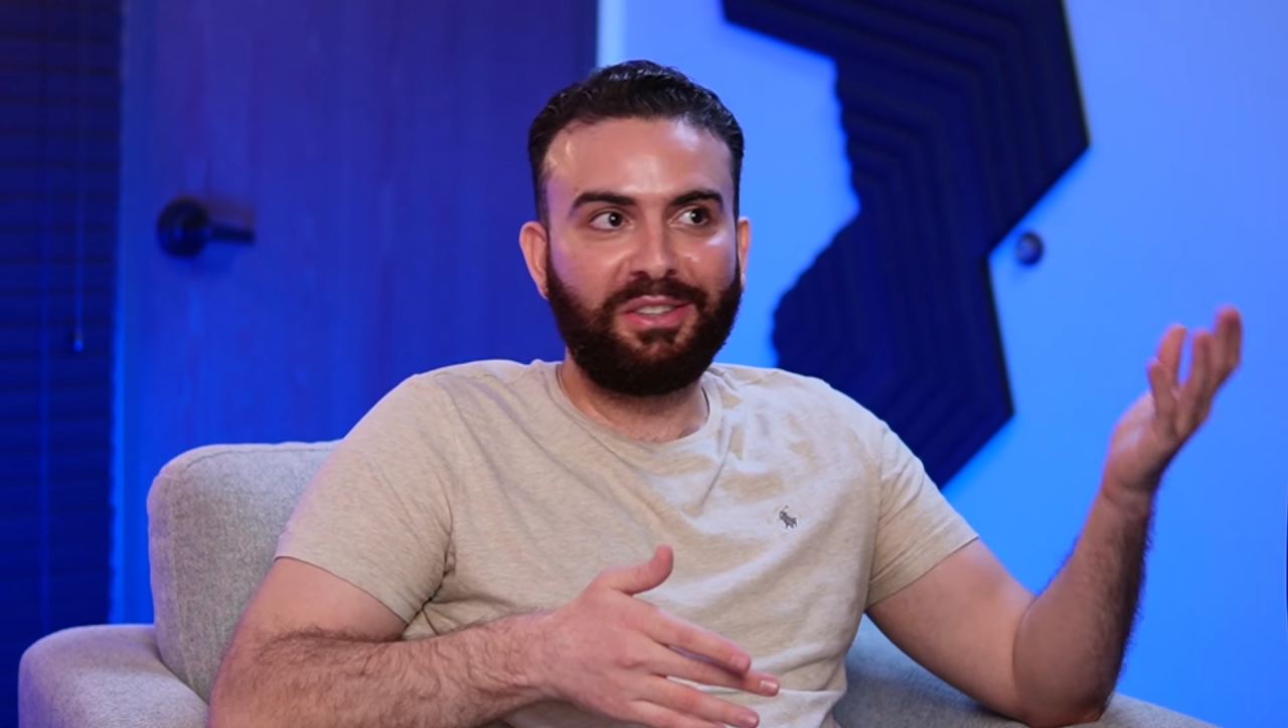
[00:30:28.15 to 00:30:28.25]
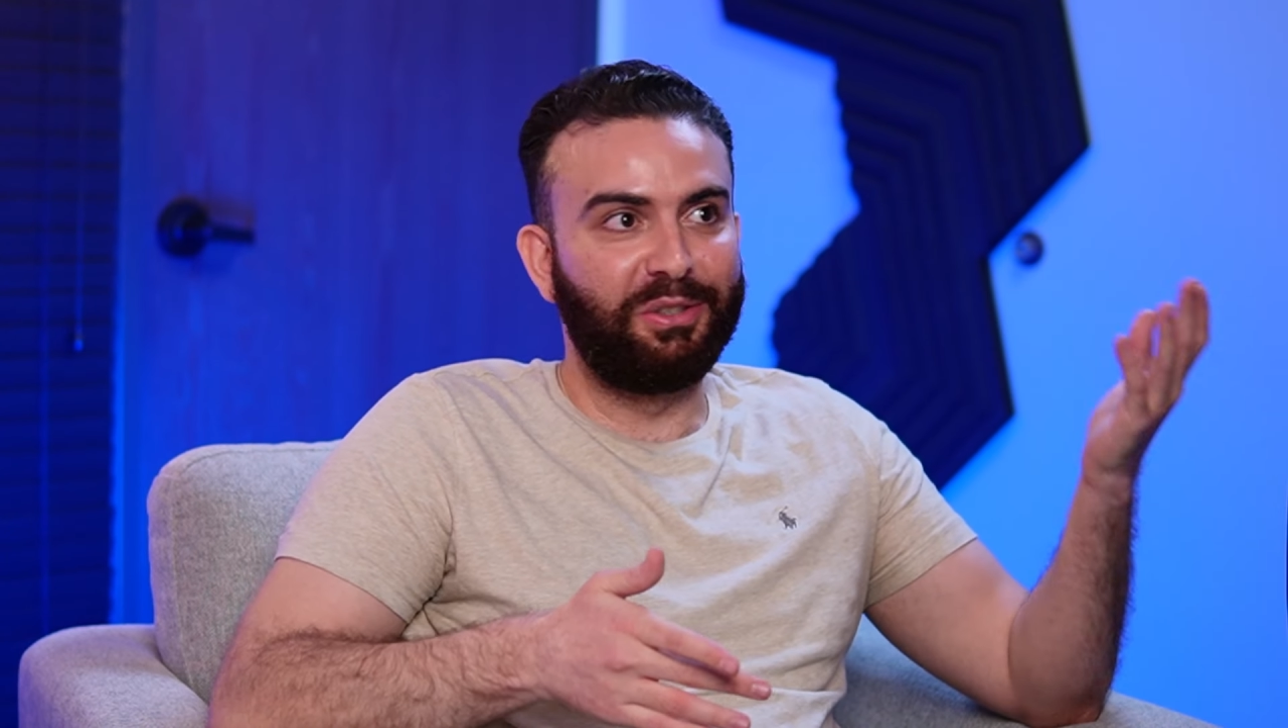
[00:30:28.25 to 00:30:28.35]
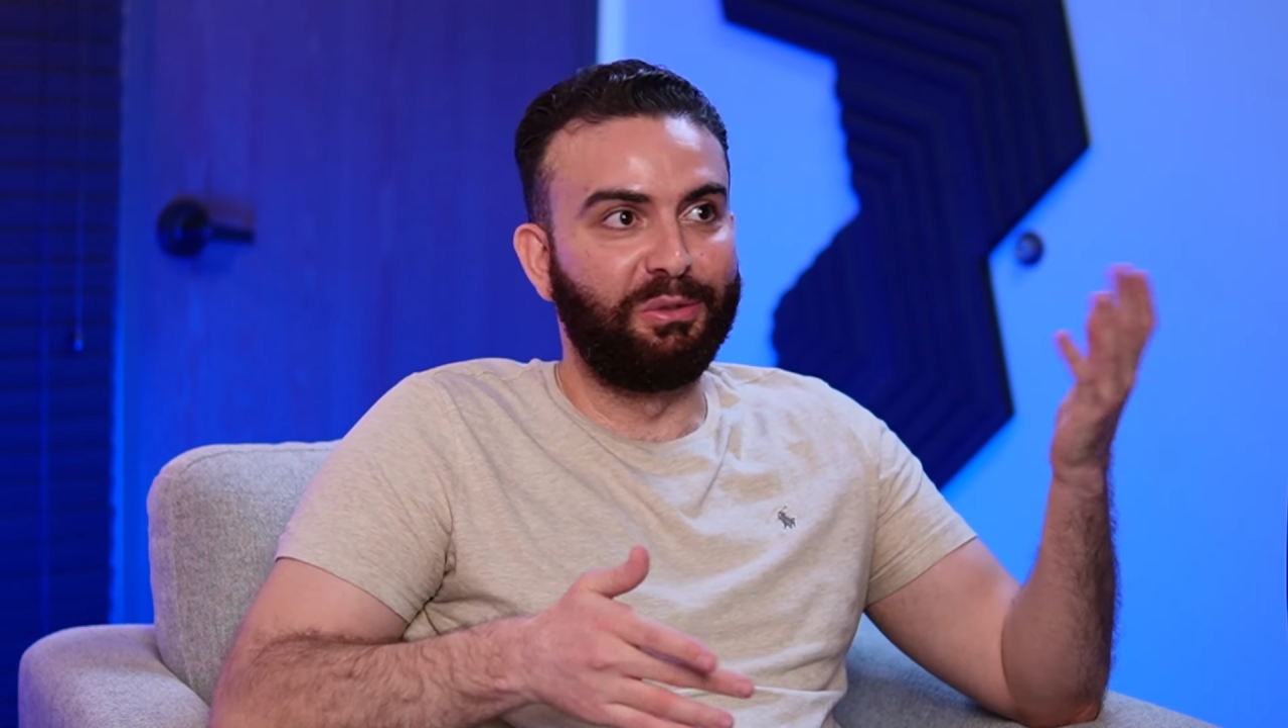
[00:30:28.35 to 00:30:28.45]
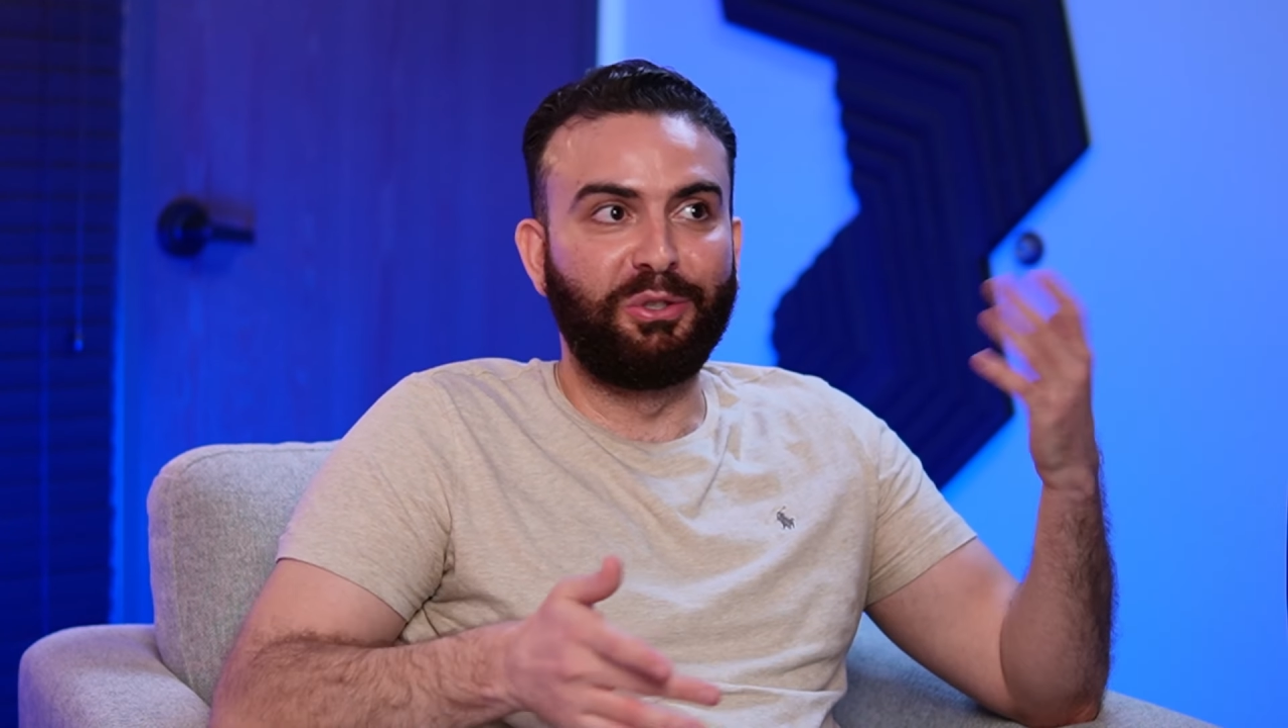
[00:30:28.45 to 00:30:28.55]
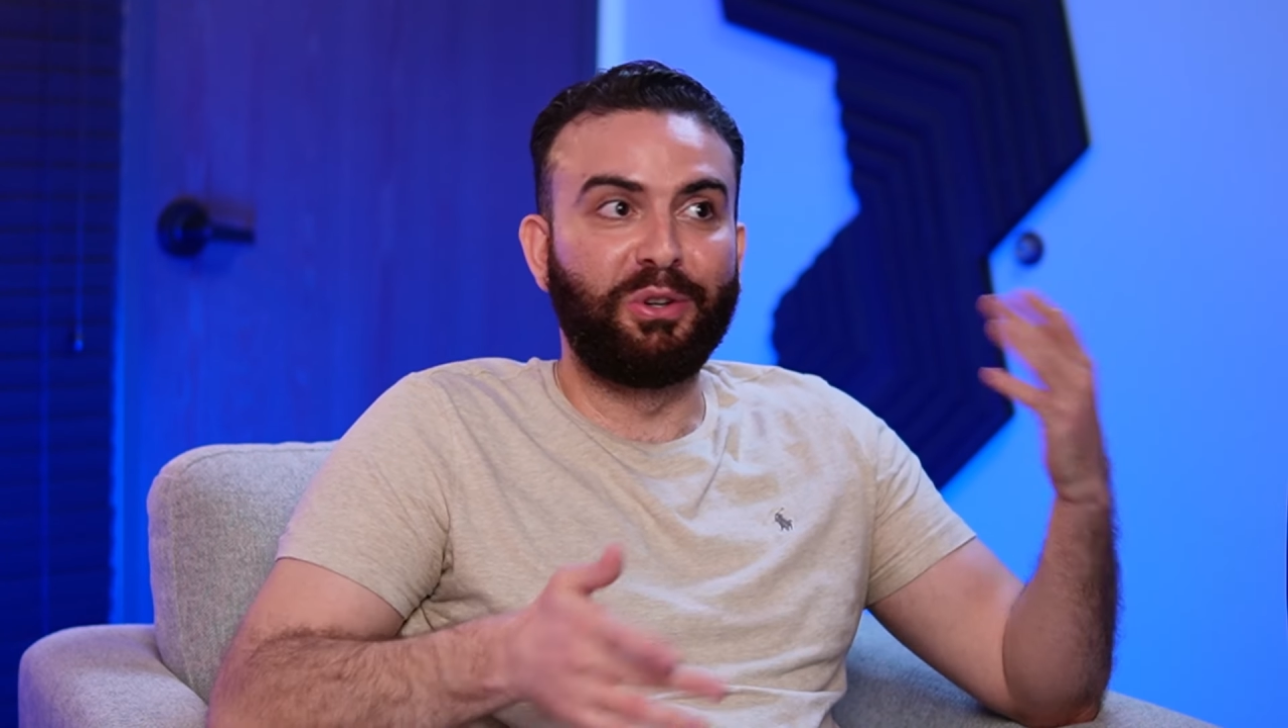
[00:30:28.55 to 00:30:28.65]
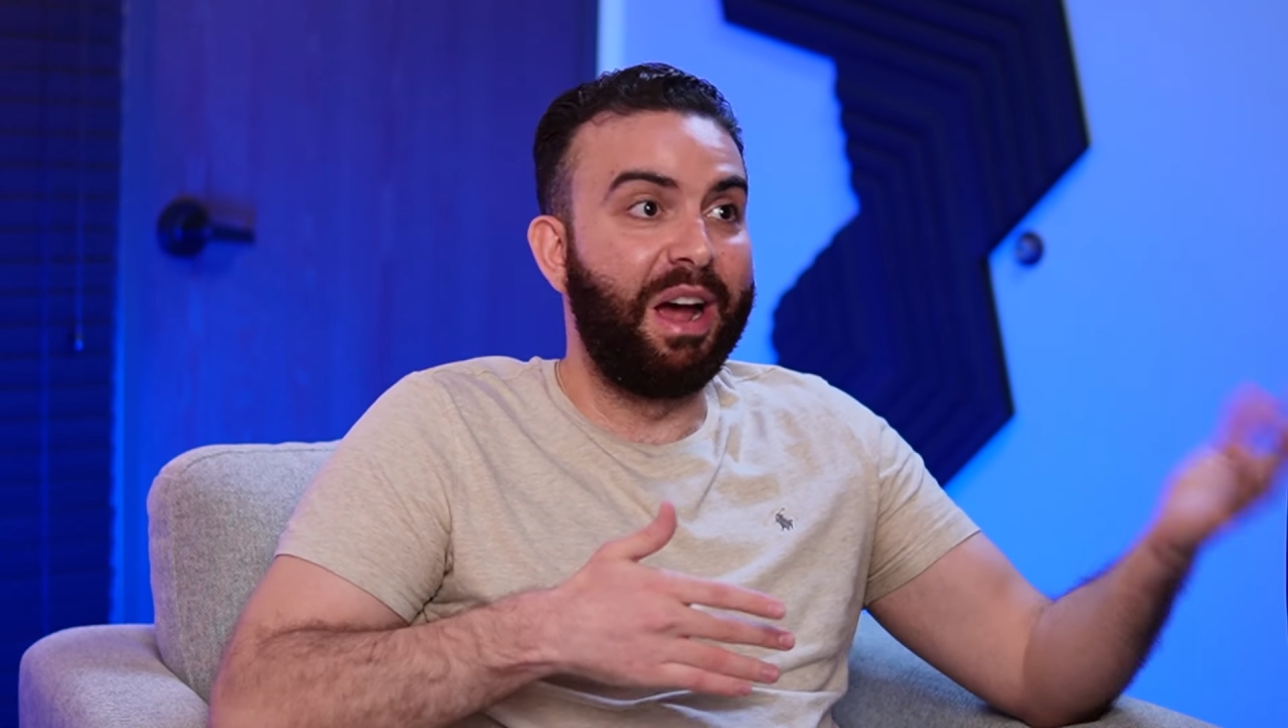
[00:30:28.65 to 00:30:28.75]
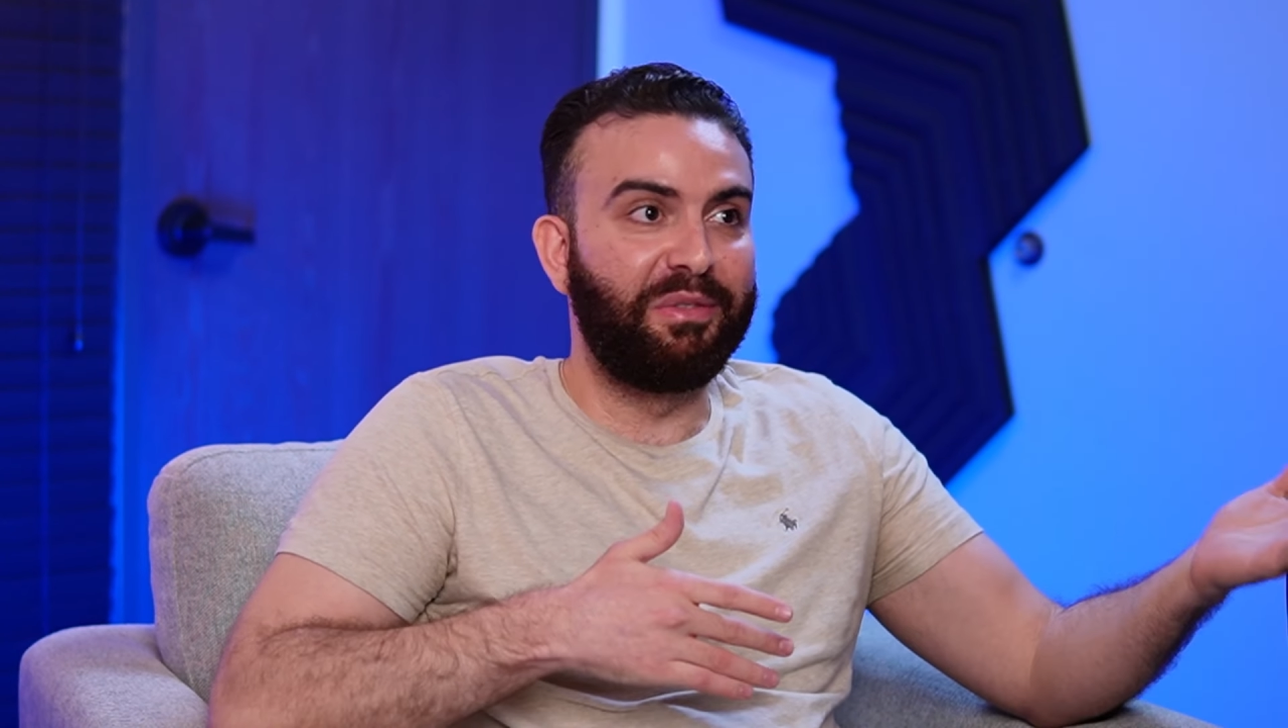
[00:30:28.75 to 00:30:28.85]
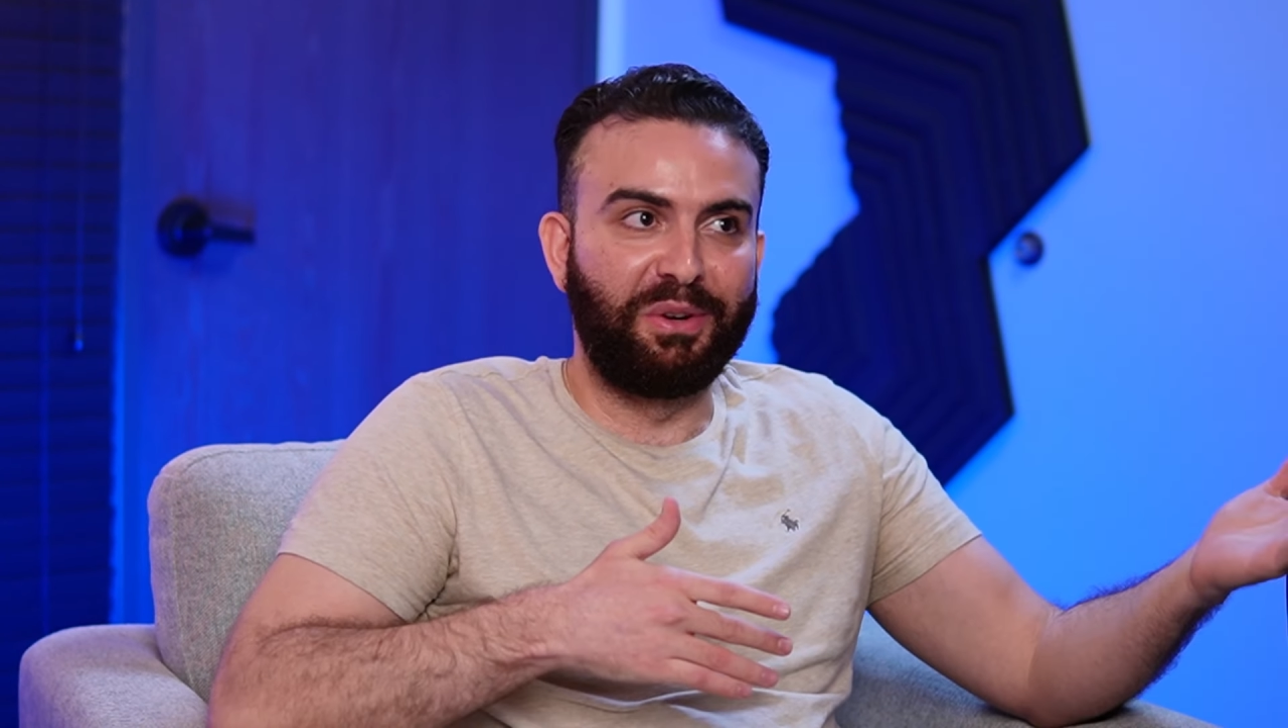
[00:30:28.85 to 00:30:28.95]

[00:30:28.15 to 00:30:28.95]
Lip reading: to draft